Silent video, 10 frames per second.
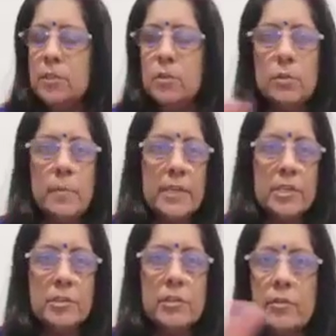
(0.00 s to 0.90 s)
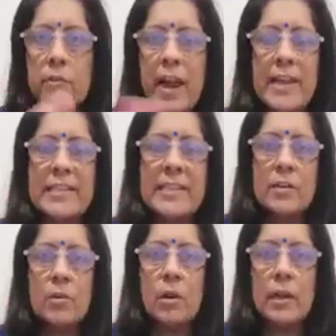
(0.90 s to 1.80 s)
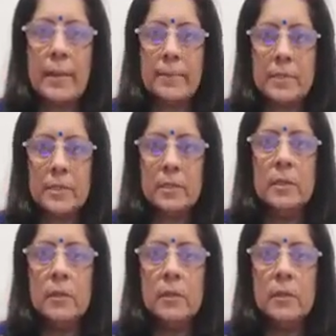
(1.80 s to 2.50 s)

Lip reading: Don't make children write in all capital.